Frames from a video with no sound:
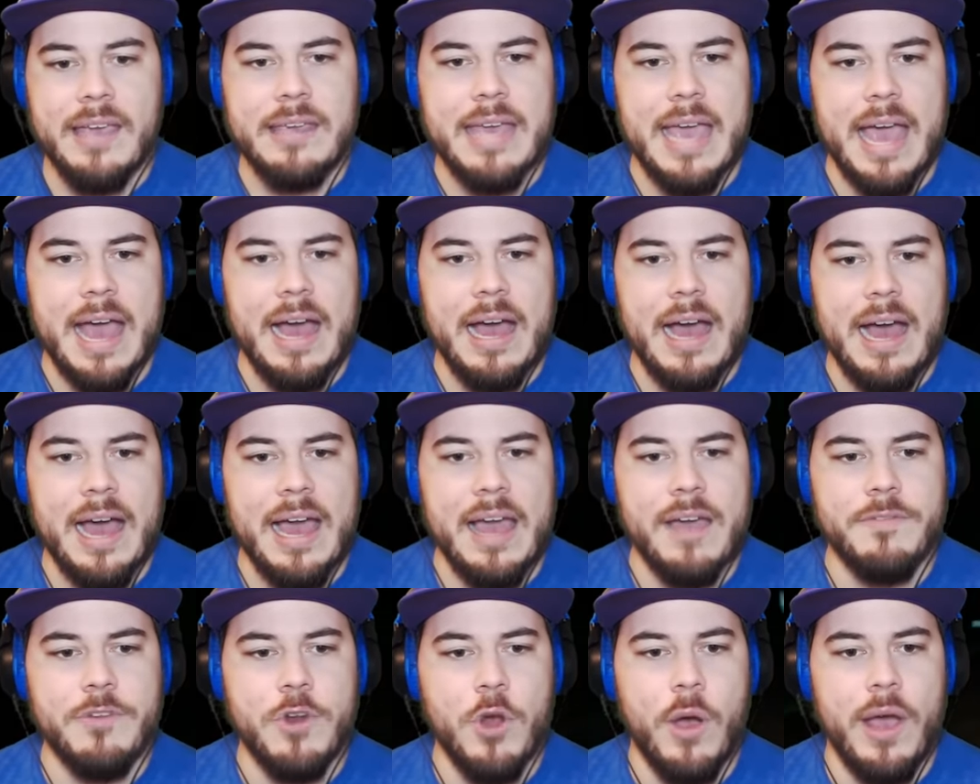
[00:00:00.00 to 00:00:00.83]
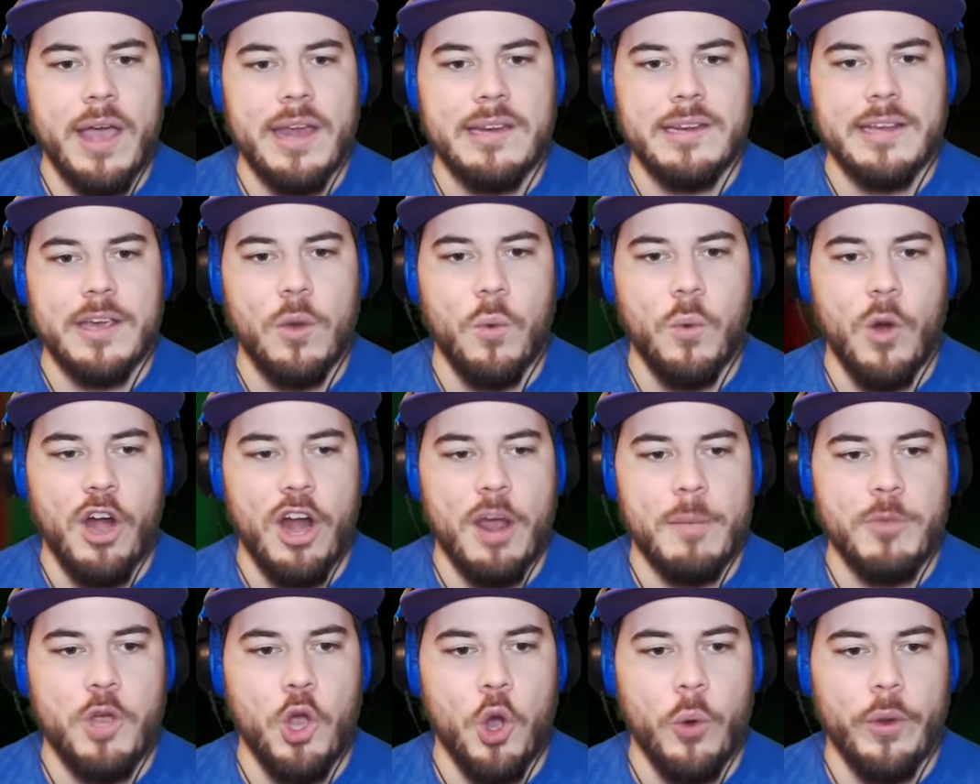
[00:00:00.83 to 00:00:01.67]
yeah, I have no idea where
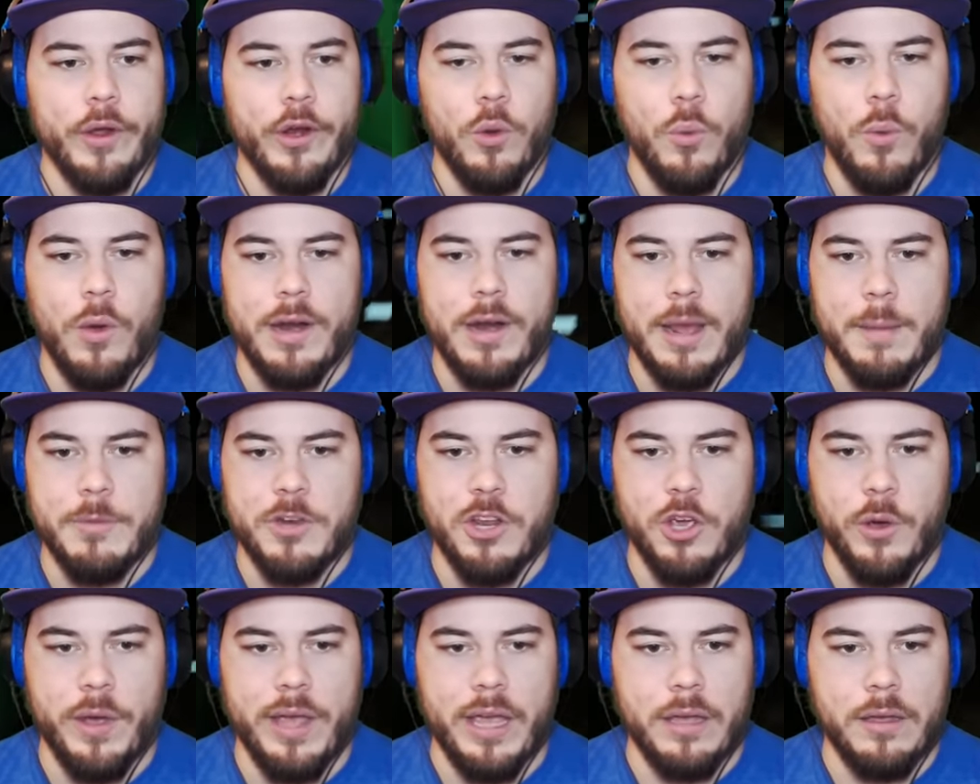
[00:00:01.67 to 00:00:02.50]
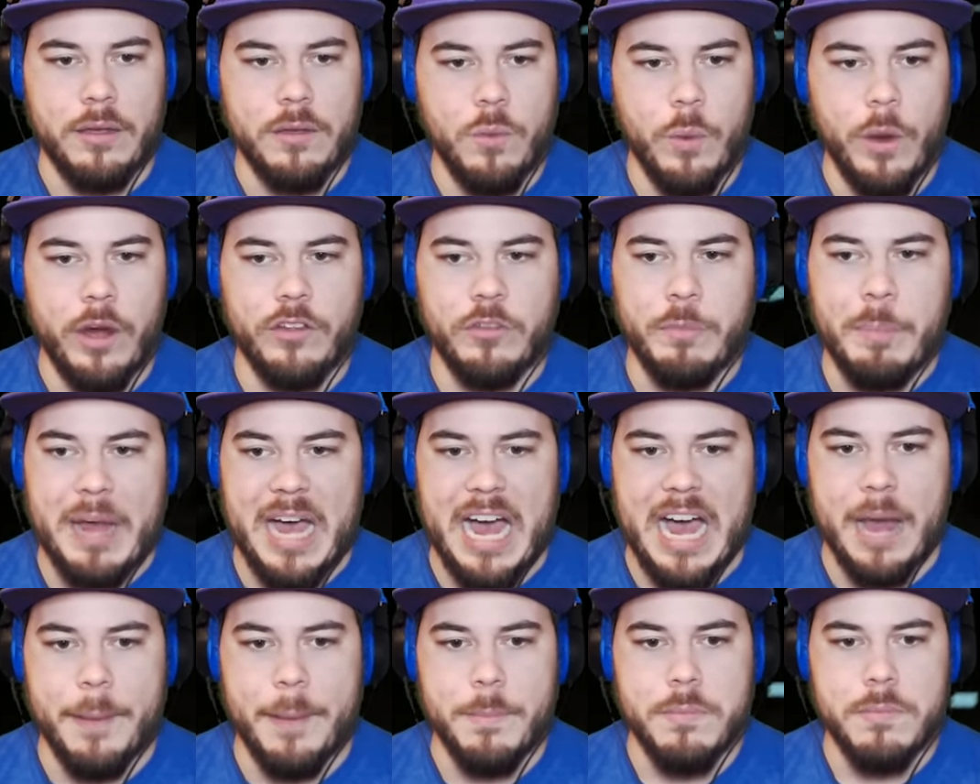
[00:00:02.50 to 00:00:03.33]
I'm going or what I'm doing. Where's
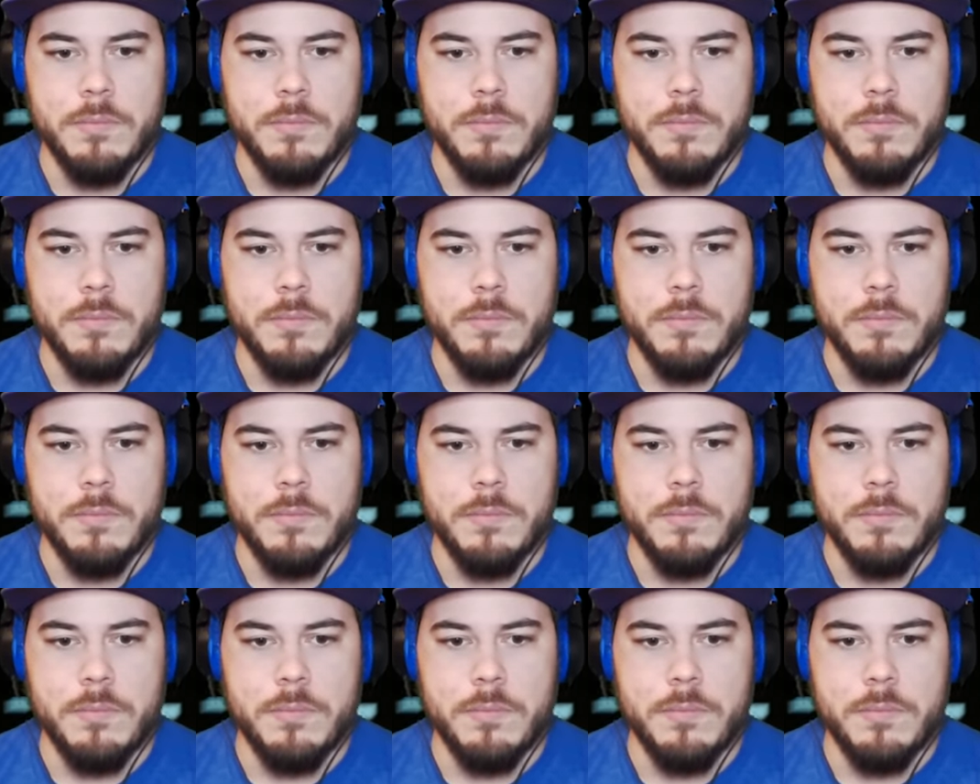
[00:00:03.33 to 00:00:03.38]
Bob?